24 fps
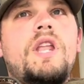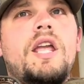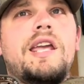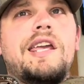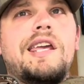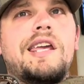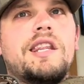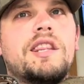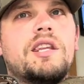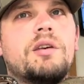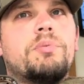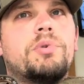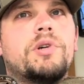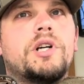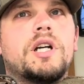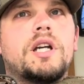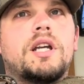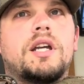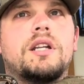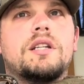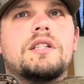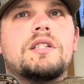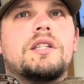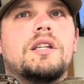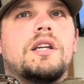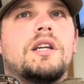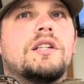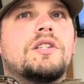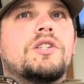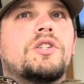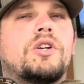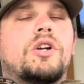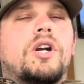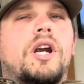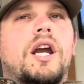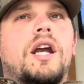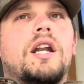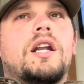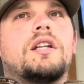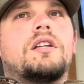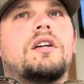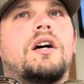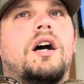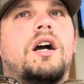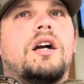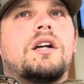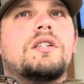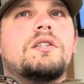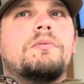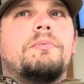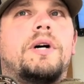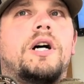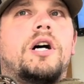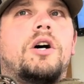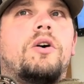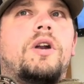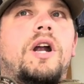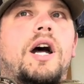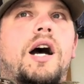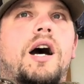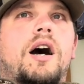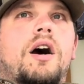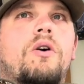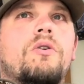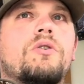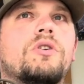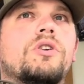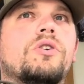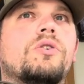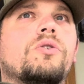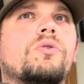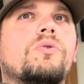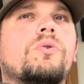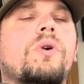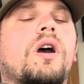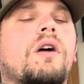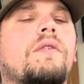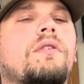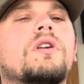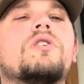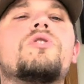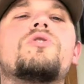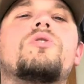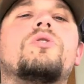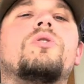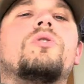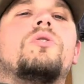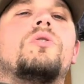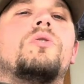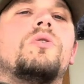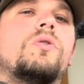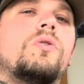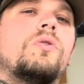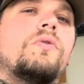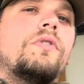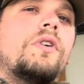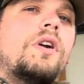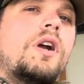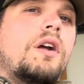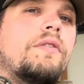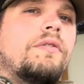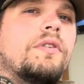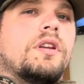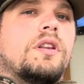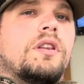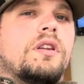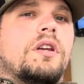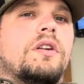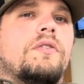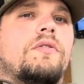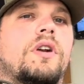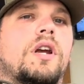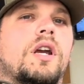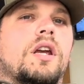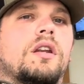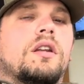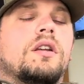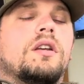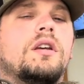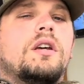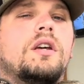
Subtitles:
In the book, it's great. It talks about how you have control over everything, right?